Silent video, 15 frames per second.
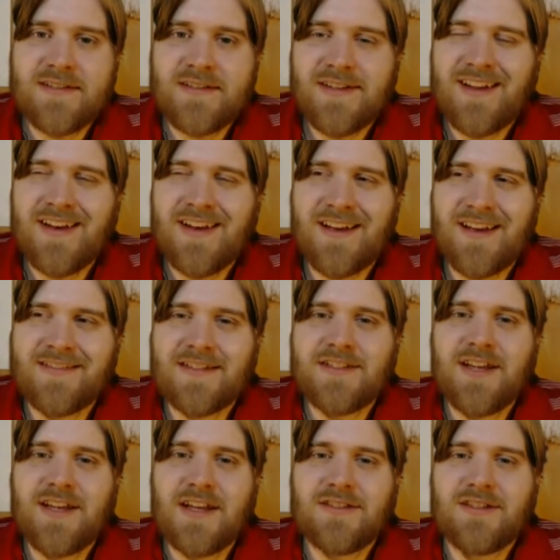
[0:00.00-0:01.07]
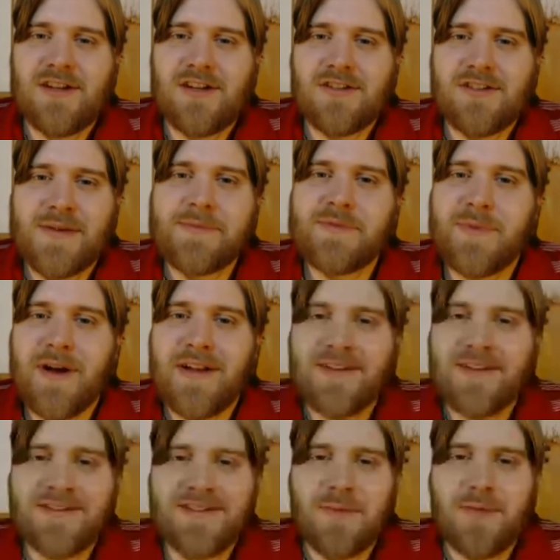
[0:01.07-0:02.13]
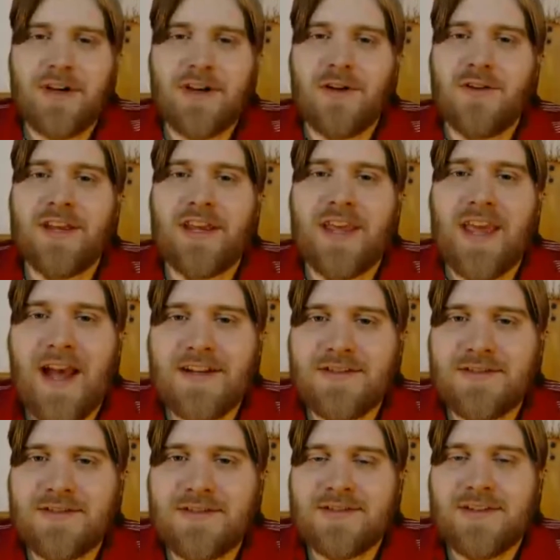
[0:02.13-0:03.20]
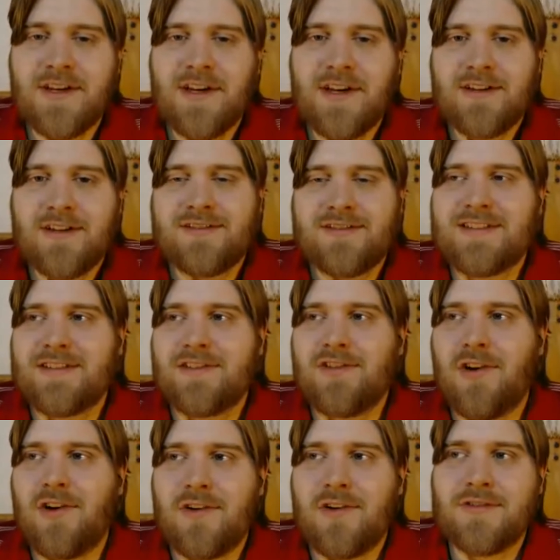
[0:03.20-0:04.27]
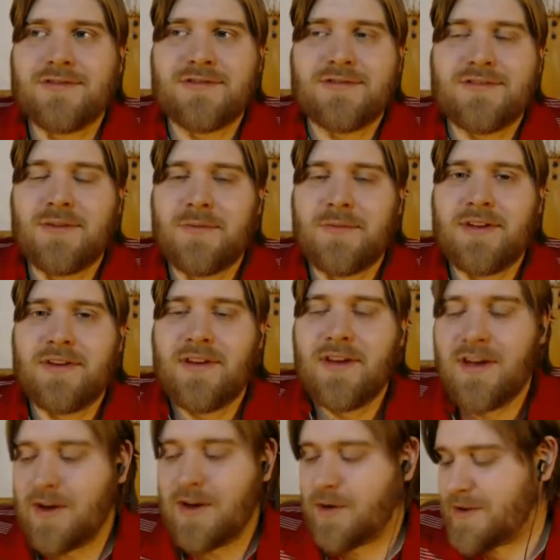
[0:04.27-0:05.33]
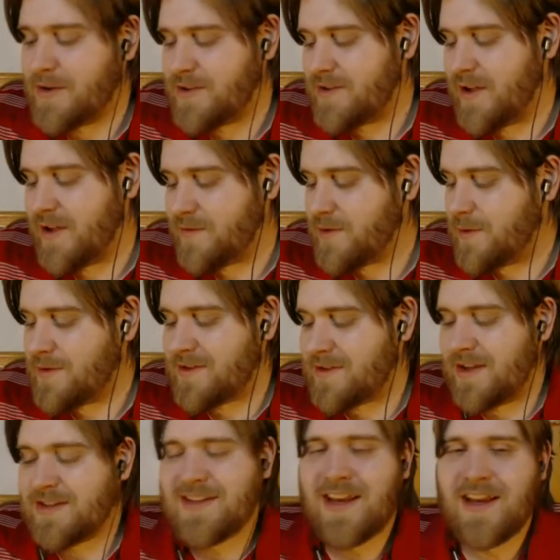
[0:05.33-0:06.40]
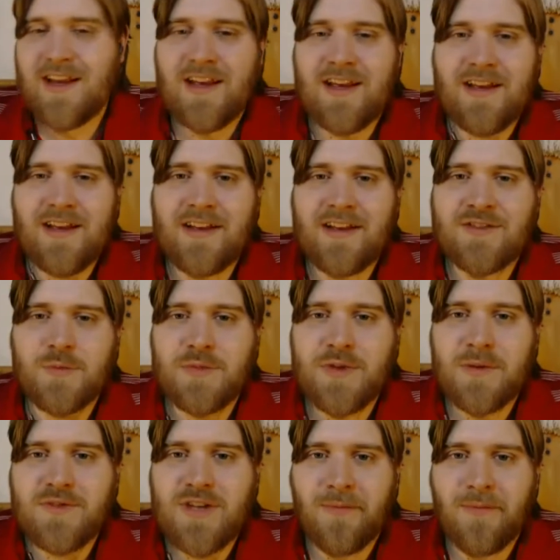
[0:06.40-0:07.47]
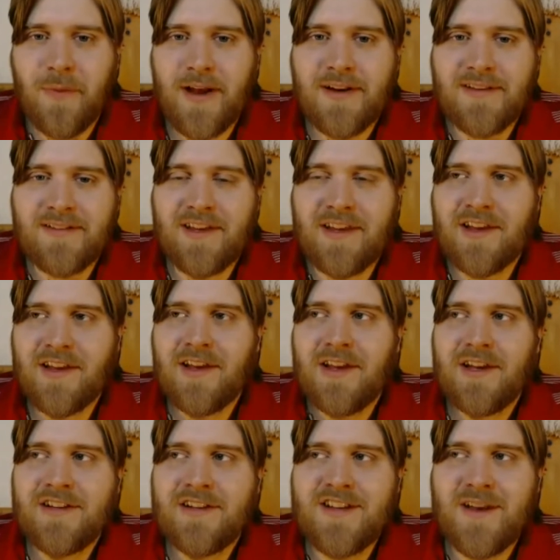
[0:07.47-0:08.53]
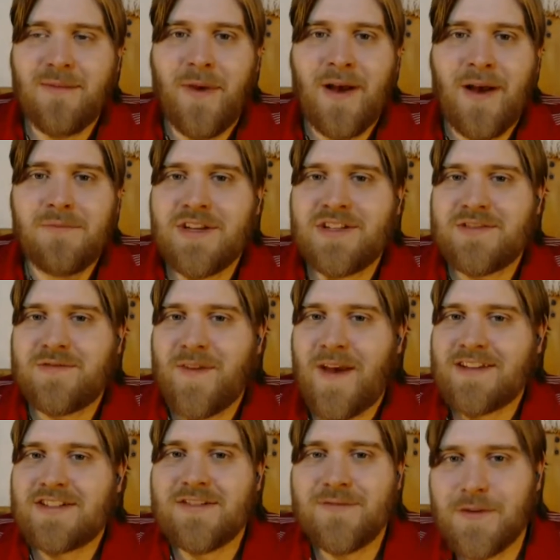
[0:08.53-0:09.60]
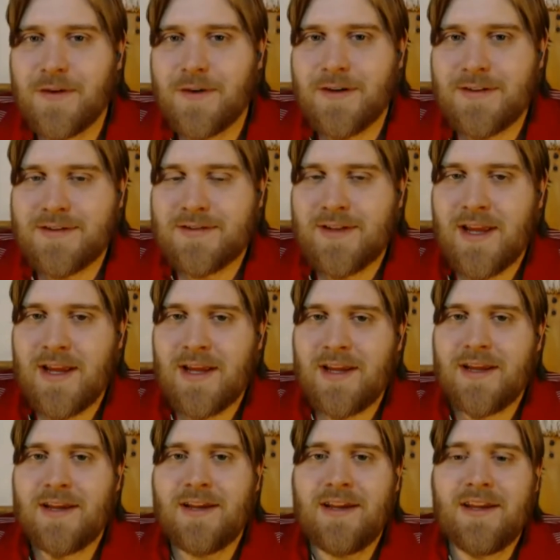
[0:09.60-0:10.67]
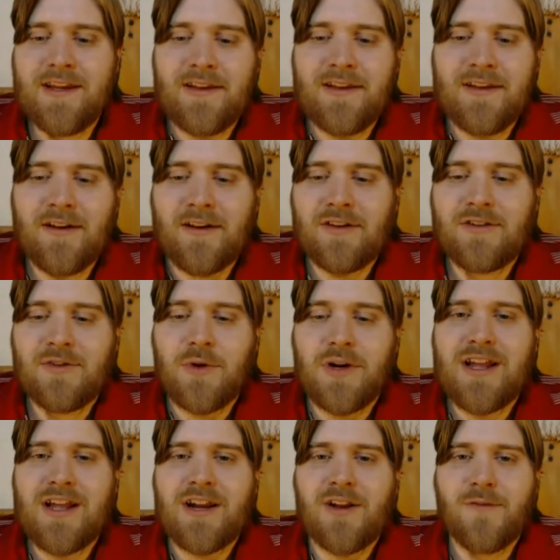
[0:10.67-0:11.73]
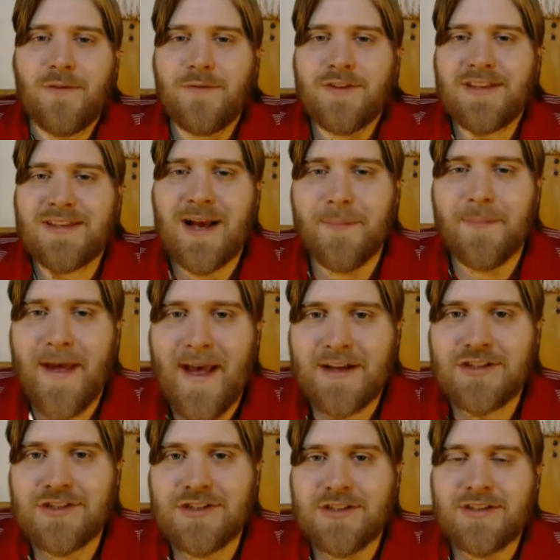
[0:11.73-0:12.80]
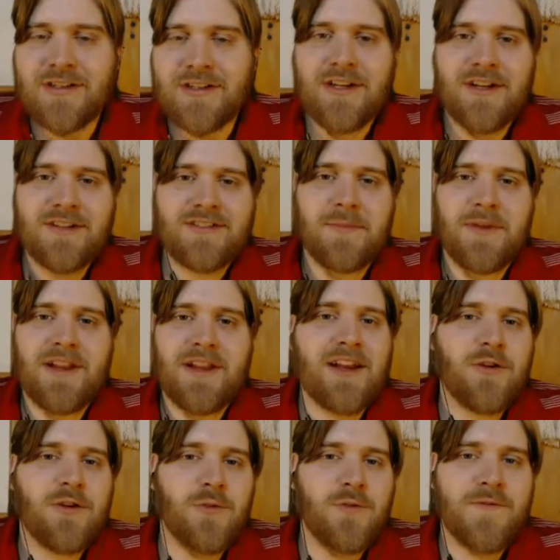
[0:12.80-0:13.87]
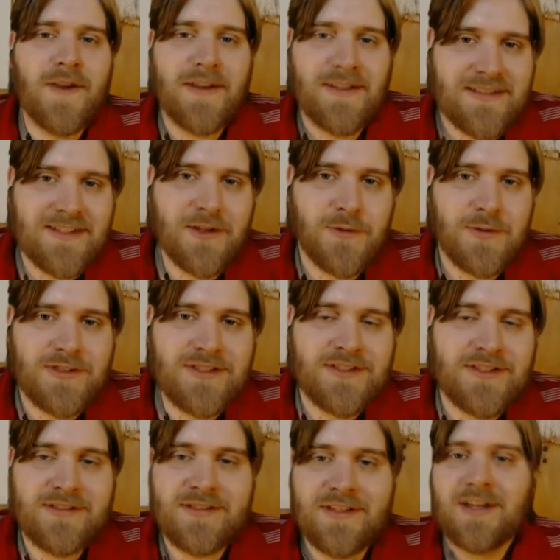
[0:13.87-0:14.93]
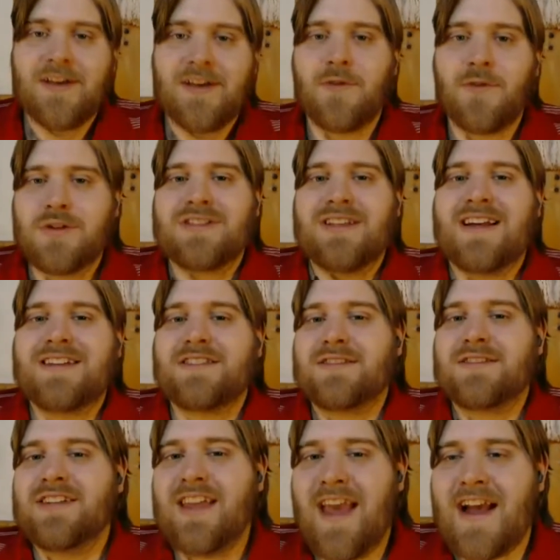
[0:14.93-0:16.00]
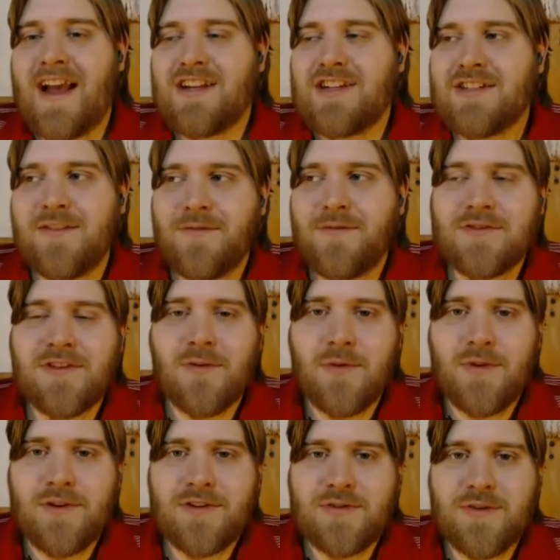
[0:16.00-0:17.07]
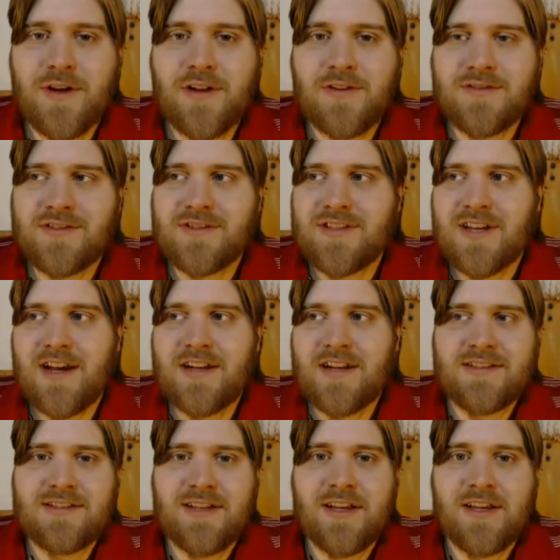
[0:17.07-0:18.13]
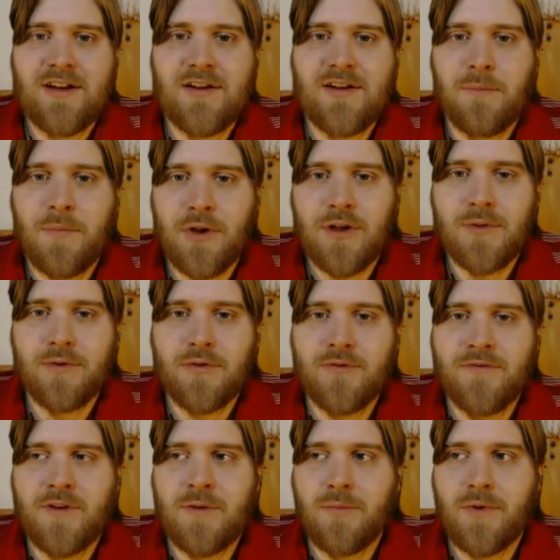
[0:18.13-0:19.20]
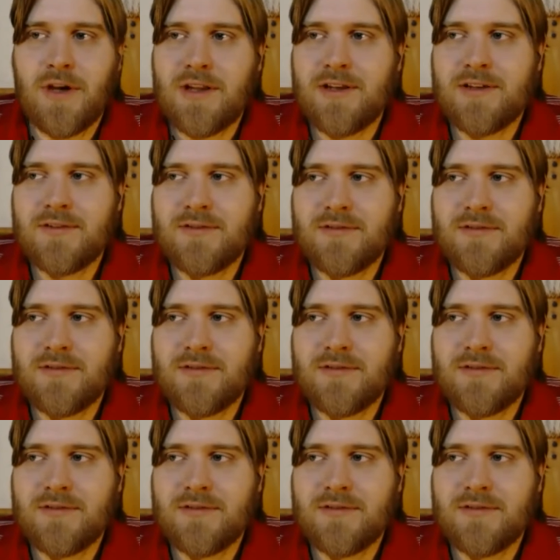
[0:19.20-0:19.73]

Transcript: and I said young James Bond because they bring in all the gadgets, lots of cars. It was going to be crazy stuff. So it's like a souped up James Bond. It's like James Bond meets Fast and Furious. They are doing a lot of over the top action. Gonna be a lot of cool fight sequences, of course lots of gadgets. If you saw one of the trailers, this guy has this like bulletproof umbrella